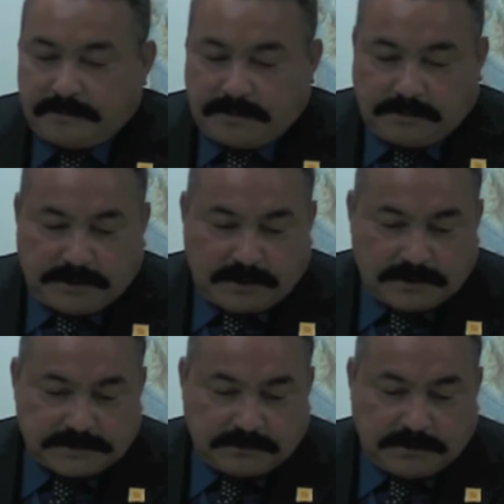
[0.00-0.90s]
We
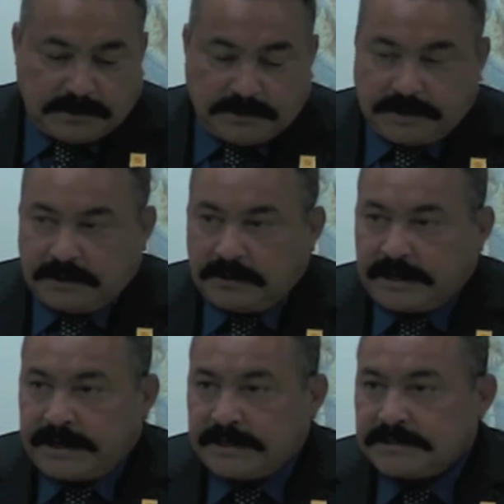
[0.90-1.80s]
also can look
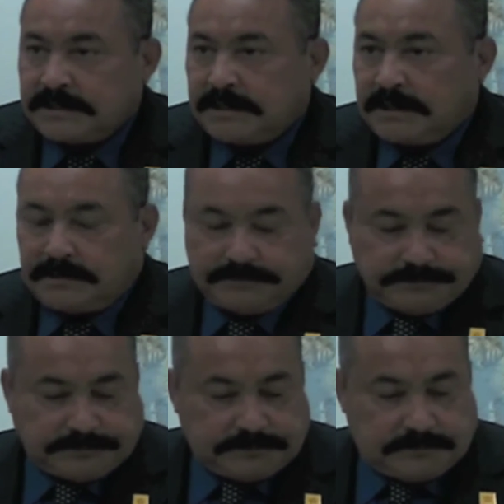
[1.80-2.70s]
at
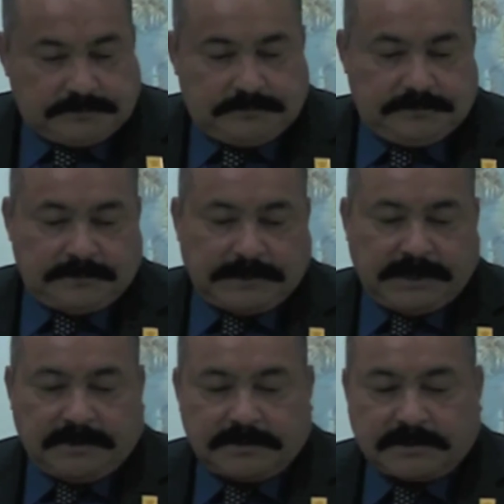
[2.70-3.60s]

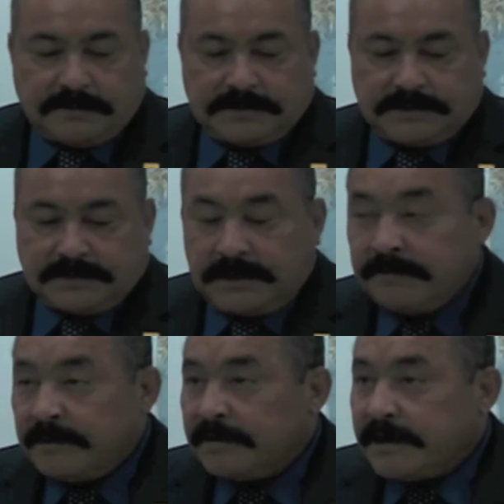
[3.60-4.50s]
getting services,
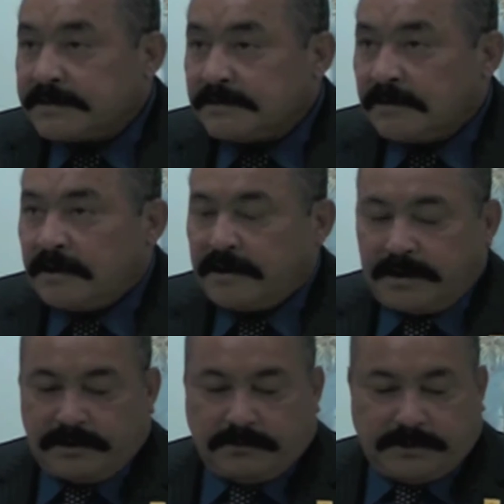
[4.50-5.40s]
even in National Guard. I
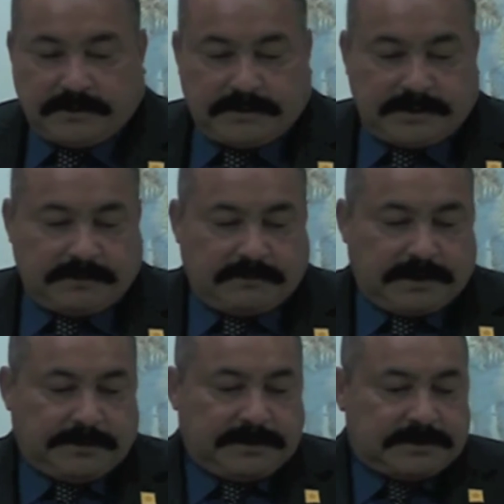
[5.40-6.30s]
know we're
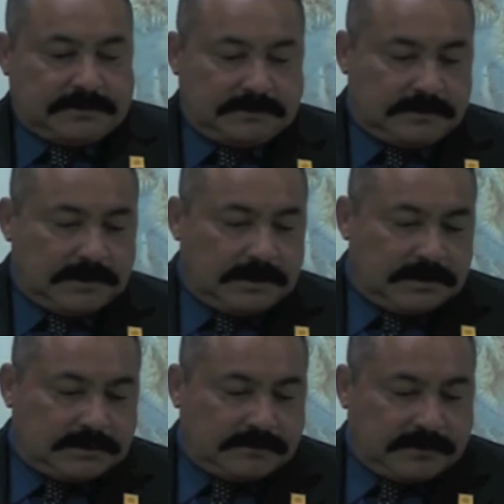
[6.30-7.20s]
limited
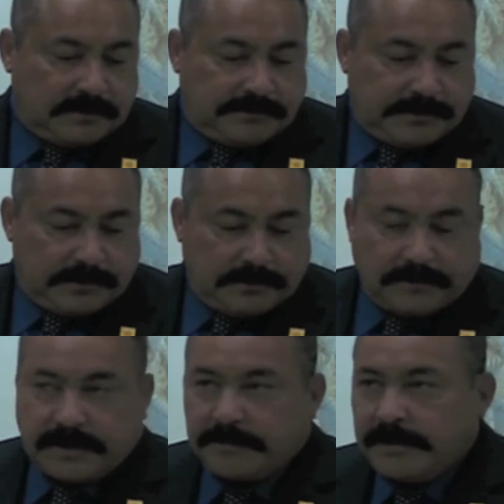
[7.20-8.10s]
to very few
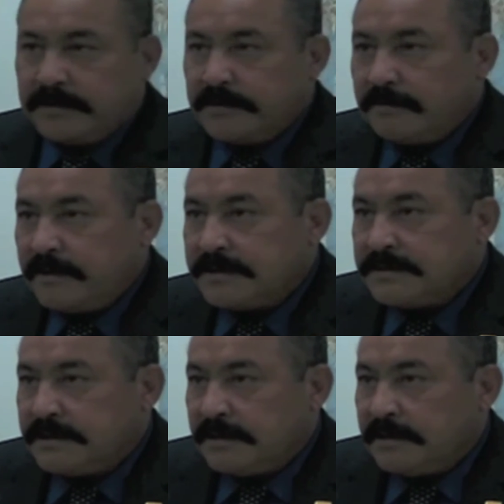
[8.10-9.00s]
compared to the rest of
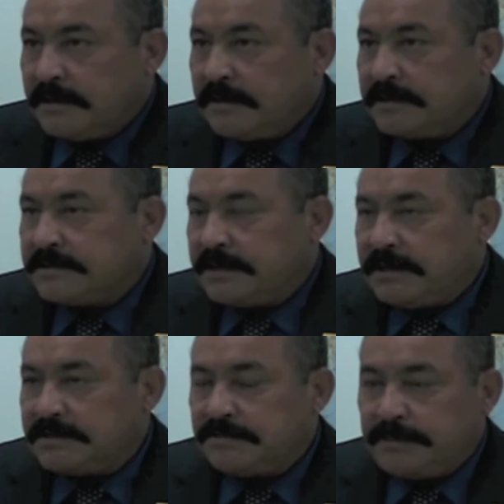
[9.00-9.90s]
the
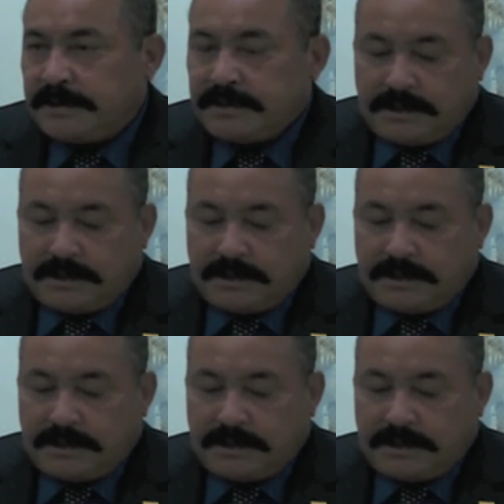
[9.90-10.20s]
states, but